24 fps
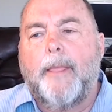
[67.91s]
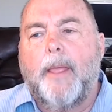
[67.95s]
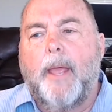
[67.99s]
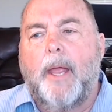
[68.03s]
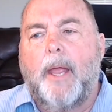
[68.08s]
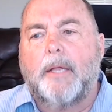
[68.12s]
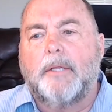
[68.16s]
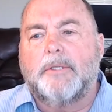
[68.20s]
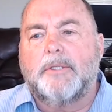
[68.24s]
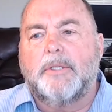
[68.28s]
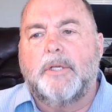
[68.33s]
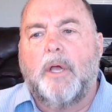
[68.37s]

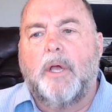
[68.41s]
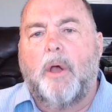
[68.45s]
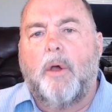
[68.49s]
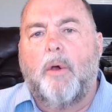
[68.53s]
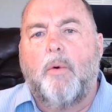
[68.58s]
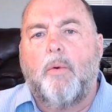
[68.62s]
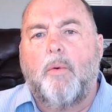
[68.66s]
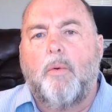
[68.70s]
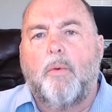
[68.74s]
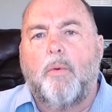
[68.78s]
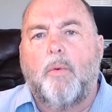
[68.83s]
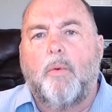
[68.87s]
And
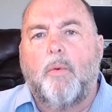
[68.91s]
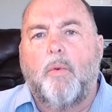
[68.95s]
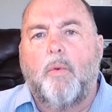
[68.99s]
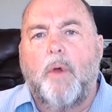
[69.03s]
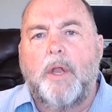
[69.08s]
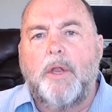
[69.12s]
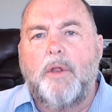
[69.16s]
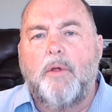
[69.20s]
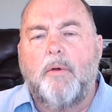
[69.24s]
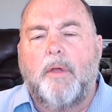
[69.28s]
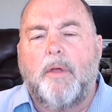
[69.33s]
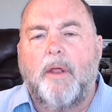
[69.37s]
so
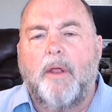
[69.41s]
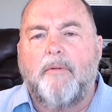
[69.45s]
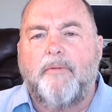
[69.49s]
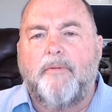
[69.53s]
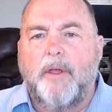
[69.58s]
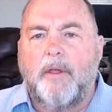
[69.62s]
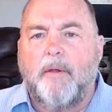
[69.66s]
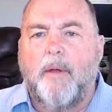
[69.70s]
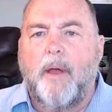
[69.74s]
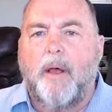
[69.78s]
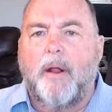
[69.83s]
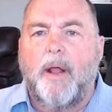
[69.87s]
when you can
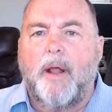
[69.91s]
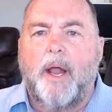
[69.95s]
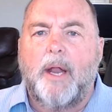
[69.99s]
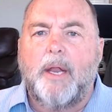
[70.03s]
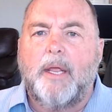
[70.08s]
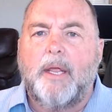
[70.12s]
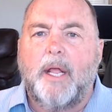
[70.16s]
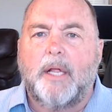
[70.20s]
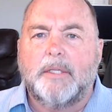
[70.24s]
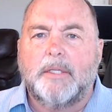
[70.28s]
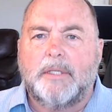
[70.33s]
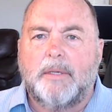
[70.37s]
figure out how to
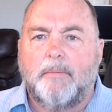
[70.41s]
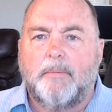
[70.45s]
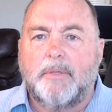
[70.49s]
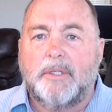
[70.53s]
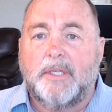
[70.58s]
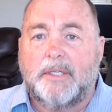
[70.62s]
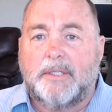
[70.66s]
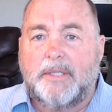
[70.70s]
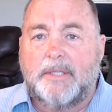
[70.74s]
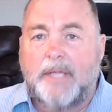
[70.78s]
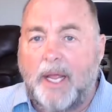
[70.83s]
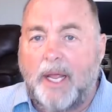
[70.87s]
get someone's
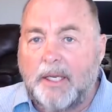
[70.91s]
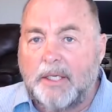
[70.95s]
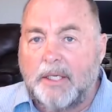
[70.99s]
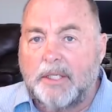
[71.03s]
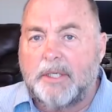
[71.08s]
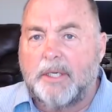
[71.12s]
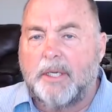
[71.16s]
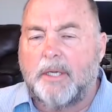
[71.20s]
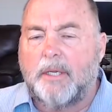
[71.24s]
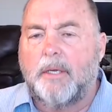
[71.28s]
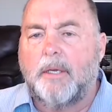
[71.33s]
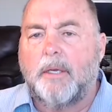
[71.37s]

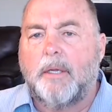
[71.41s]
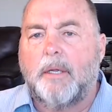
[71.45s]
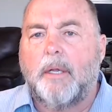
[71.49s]
attention,